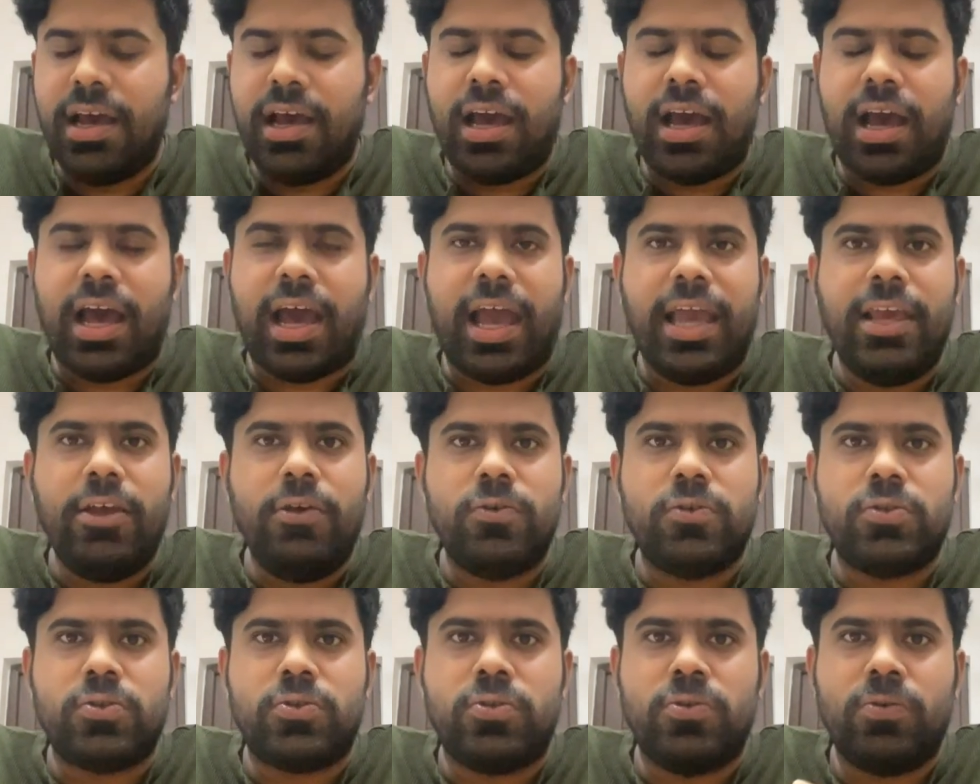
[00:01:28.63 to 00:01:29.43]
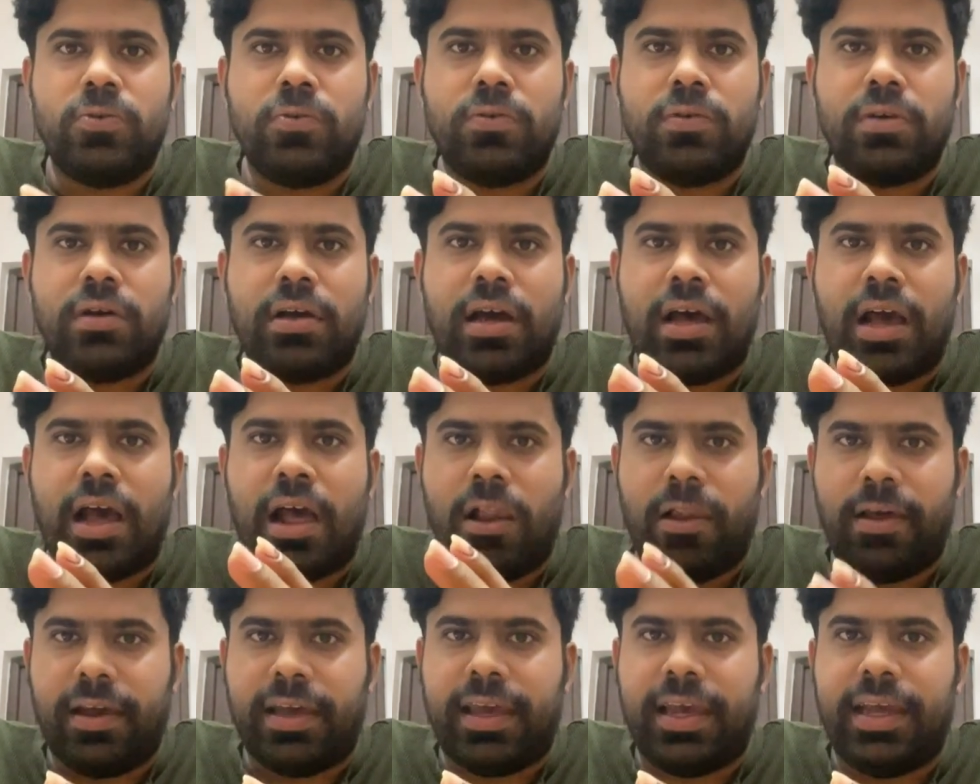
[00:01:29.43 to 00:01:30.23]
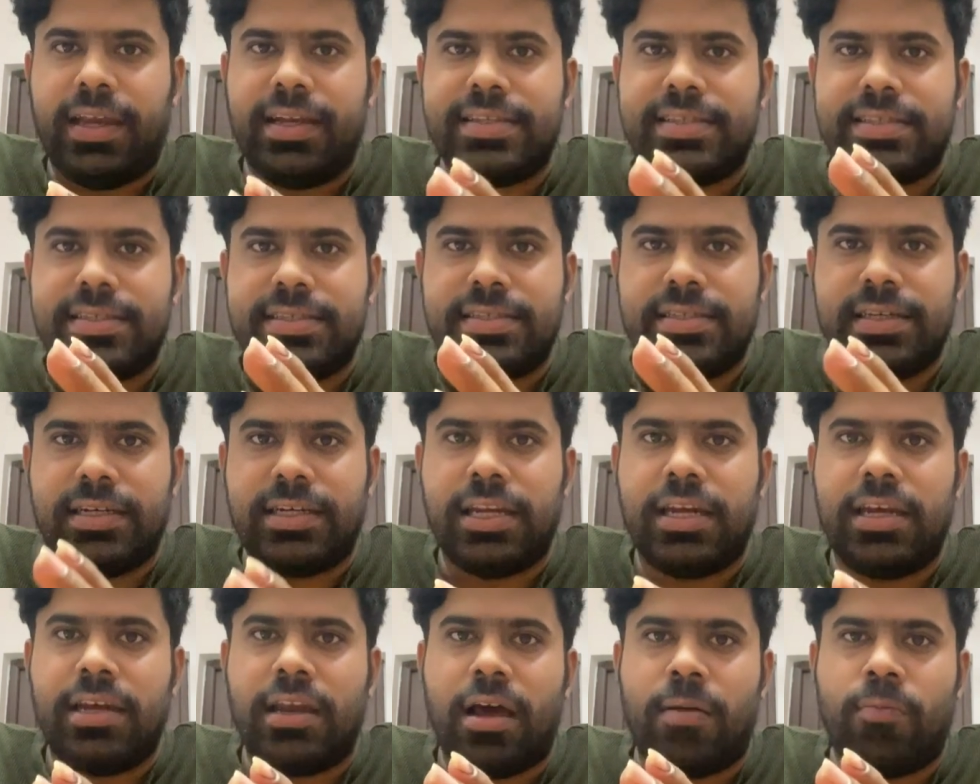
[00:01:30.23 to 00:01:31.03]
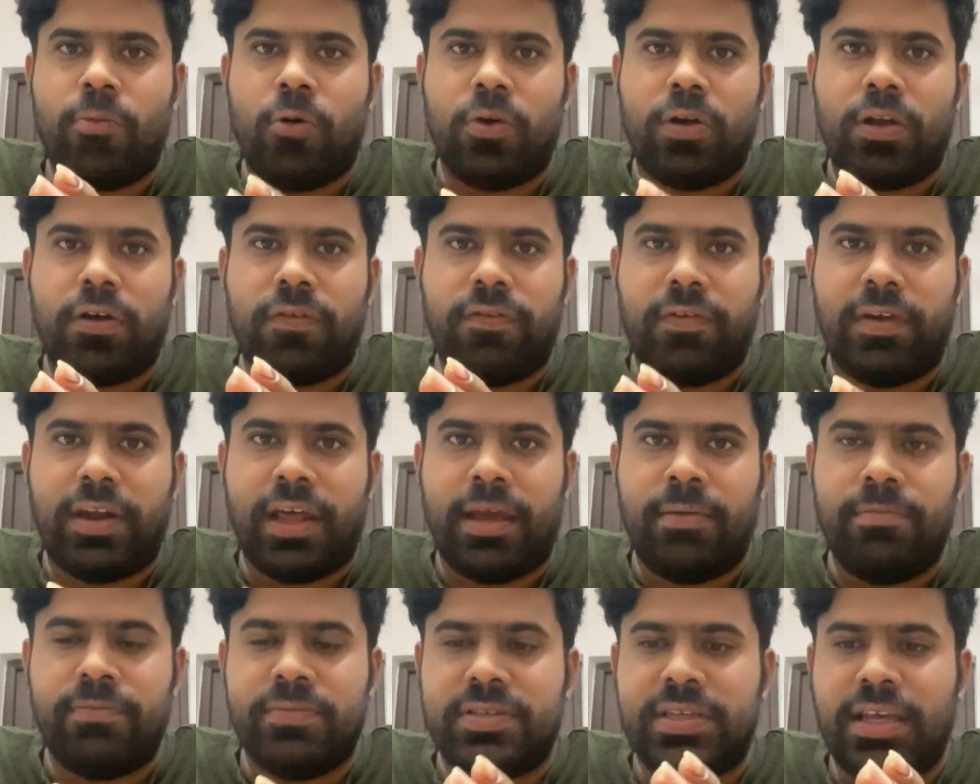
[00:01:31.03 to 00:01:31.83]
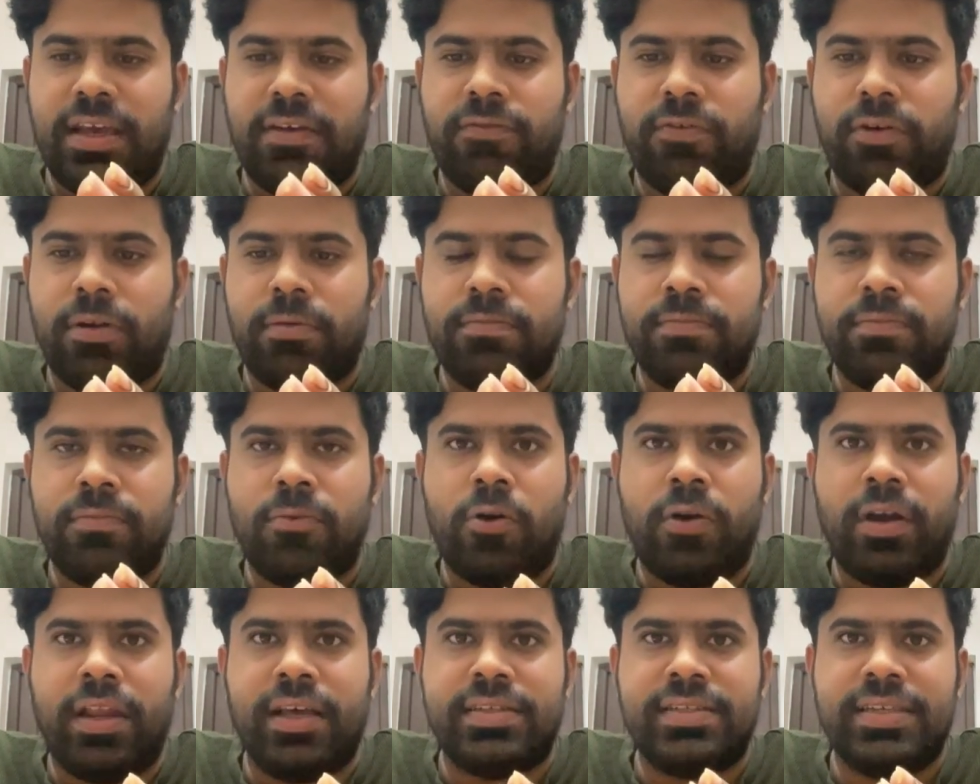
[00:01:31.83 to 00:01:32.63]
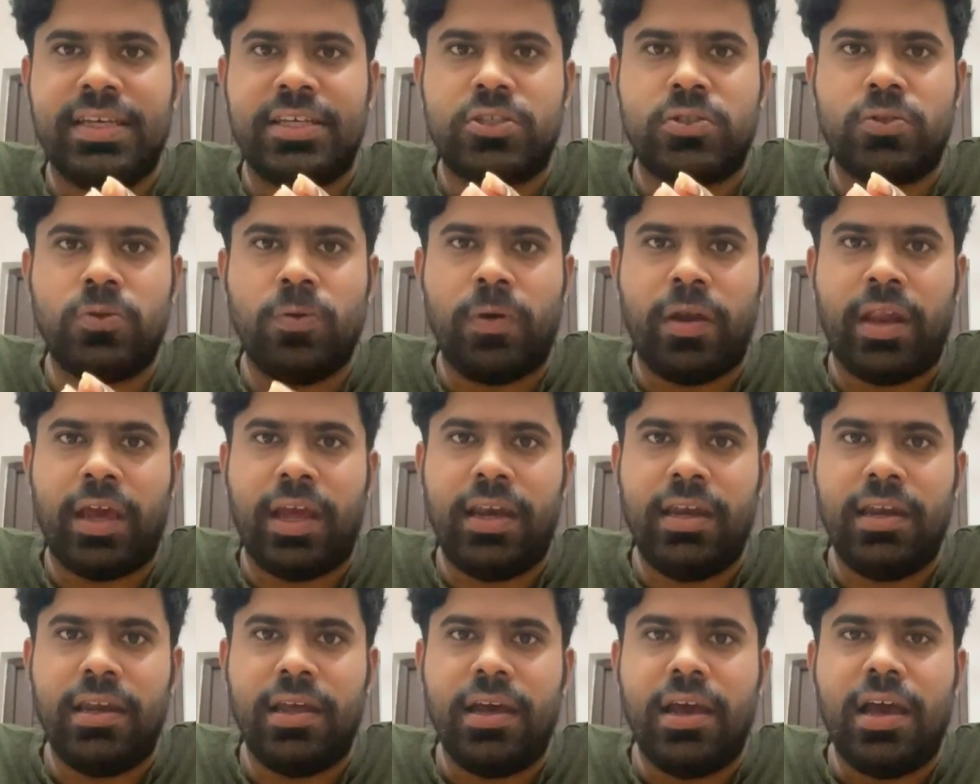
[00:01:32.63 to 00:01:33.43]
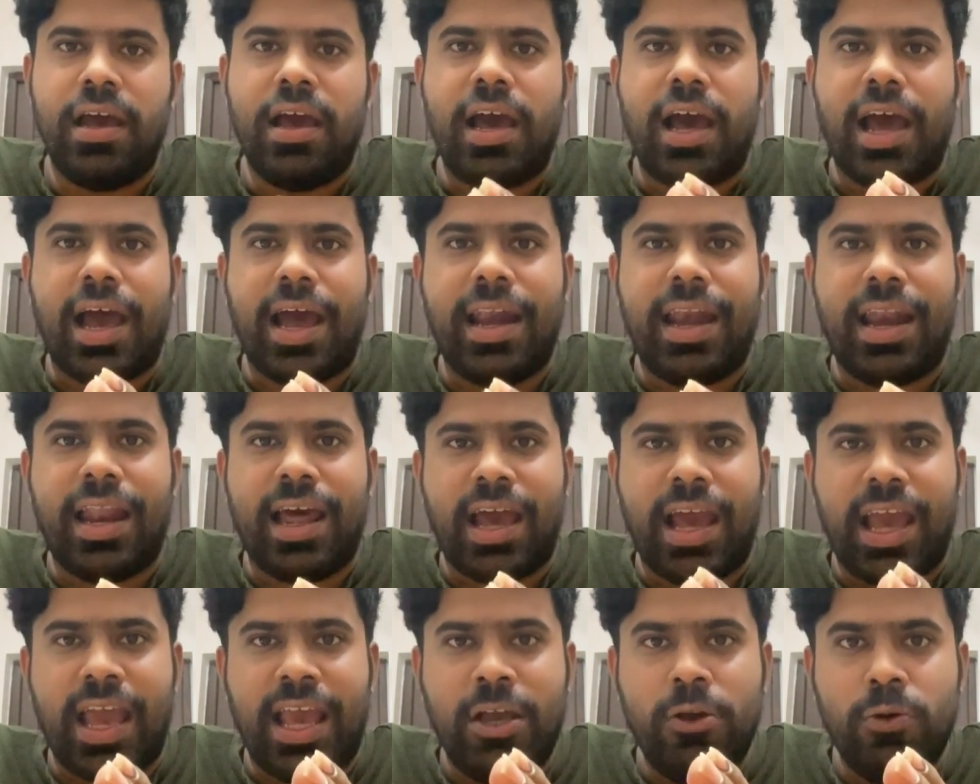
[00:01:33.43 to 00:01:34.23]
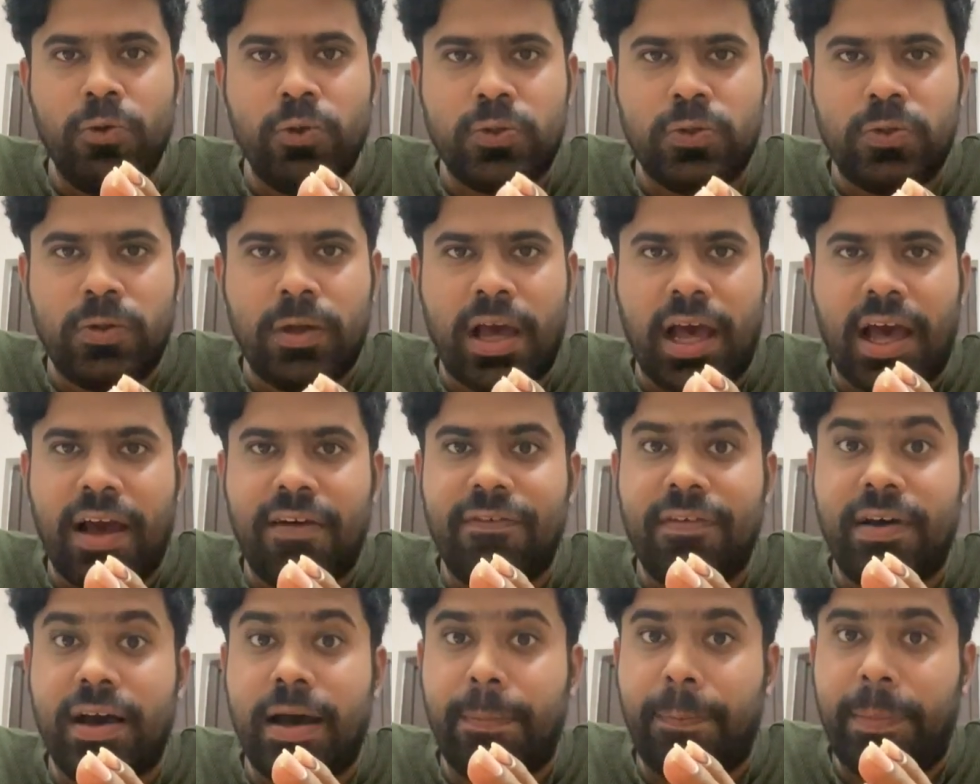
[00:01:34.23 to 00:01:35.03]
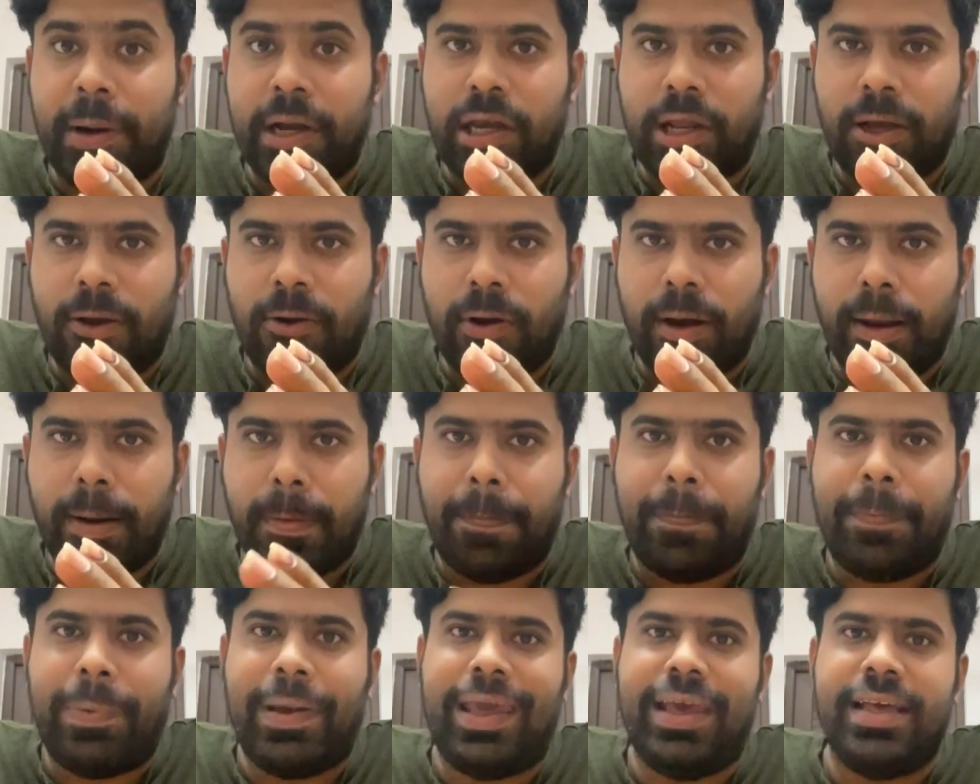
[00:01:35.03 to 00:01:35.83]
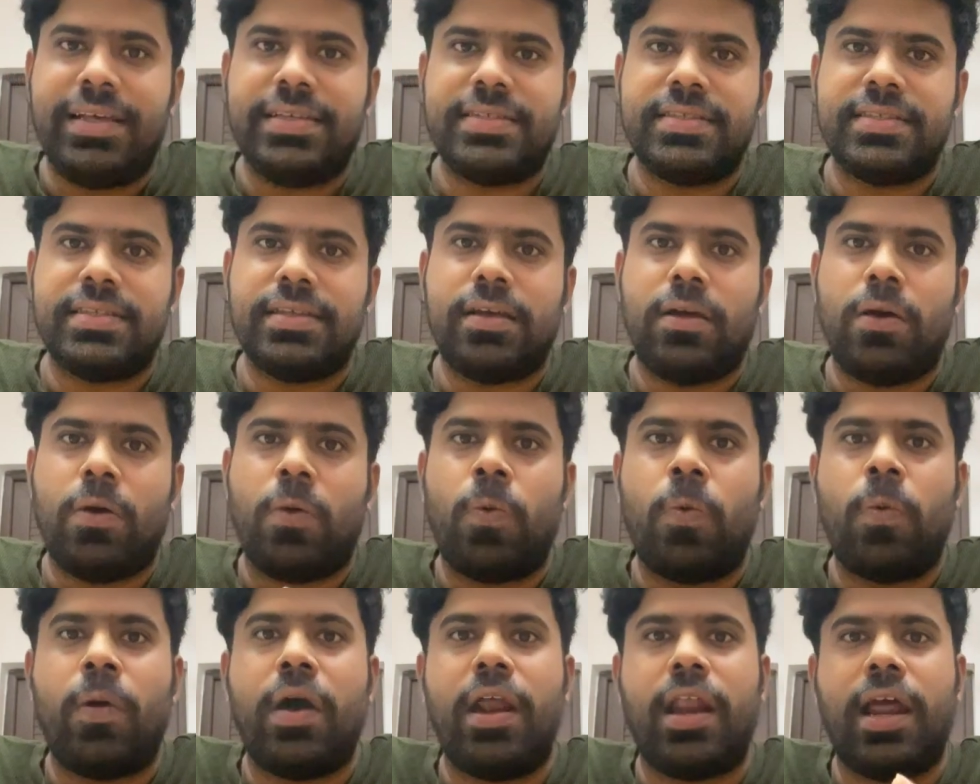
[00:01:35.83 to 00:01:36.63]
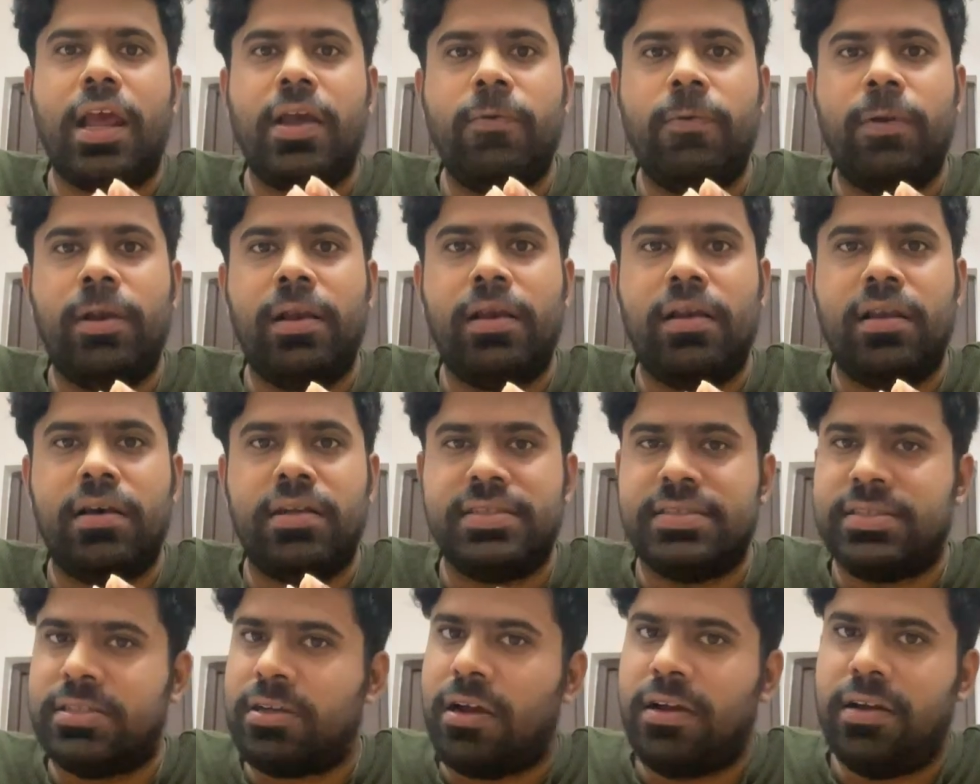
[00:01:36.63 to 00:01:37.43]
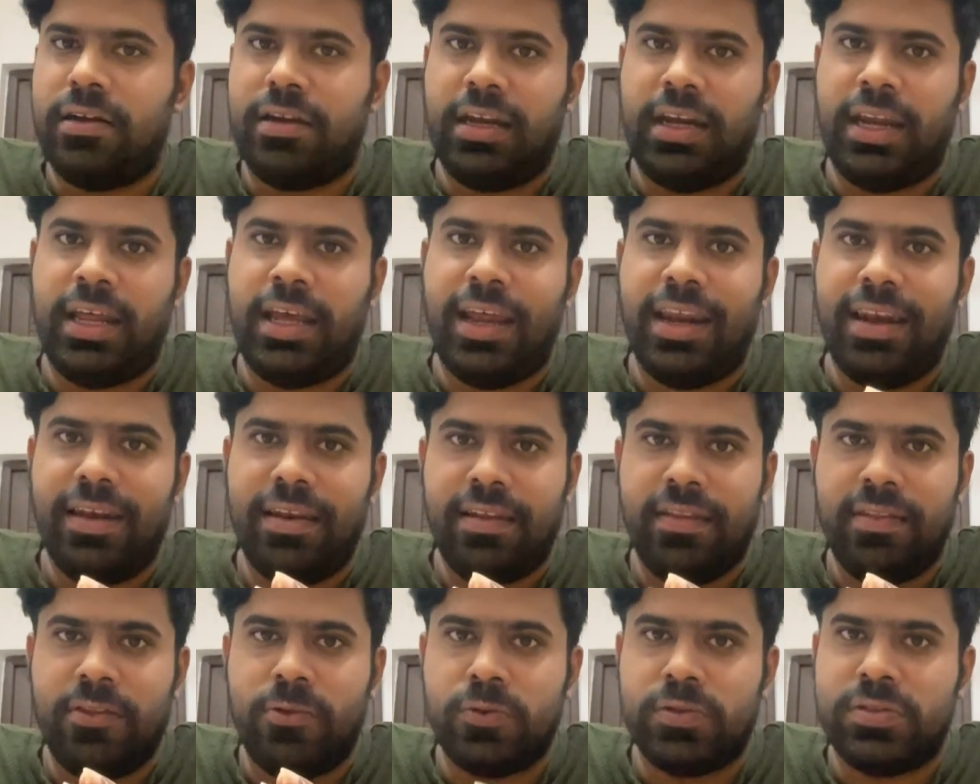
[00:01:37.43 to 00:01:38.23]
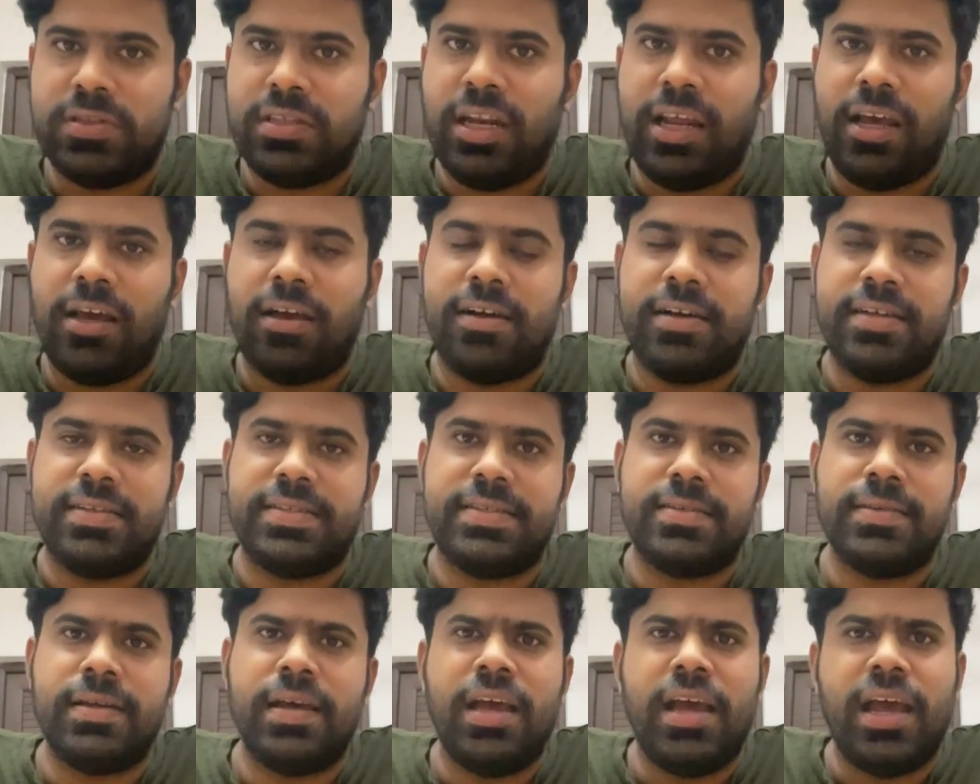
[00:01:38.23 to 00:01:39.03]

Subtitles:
I used to allocate certain amount of time, say from morning 6 to 9, and I used to have a particular place where I will start reading in those 3 hours.